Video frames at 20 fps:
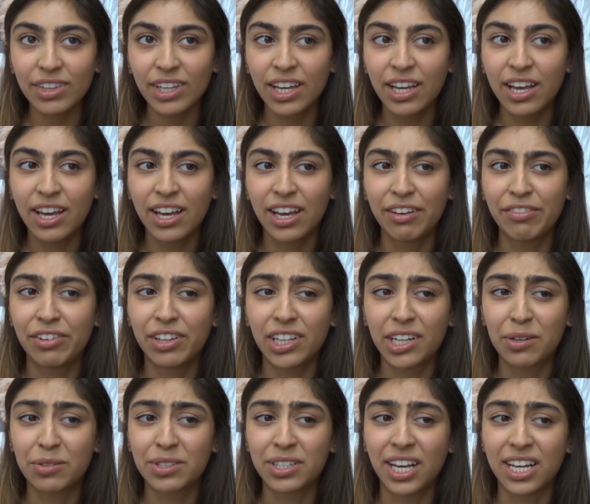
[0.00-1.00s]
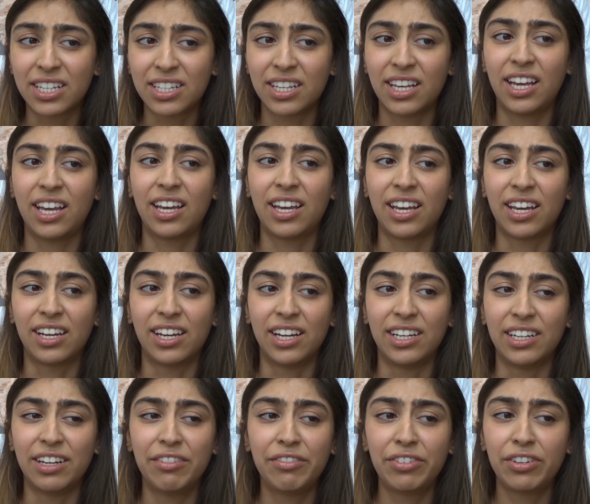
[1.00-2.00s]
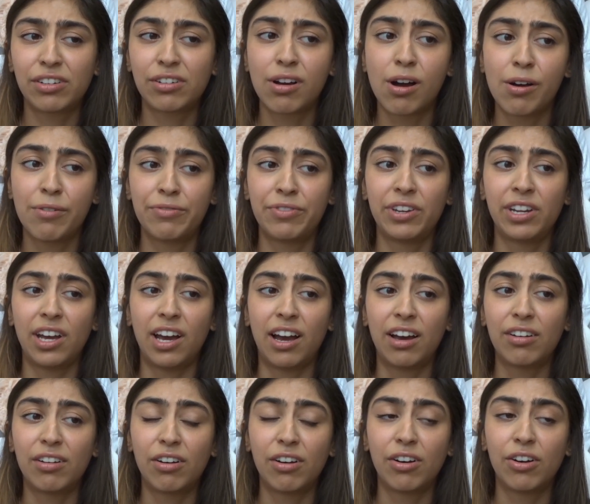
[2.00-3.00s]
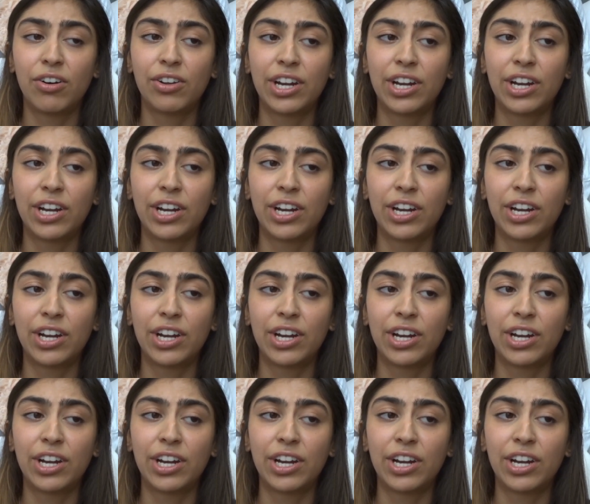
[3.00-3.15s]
I felt like I was guessing, and I didn't feel confident at all.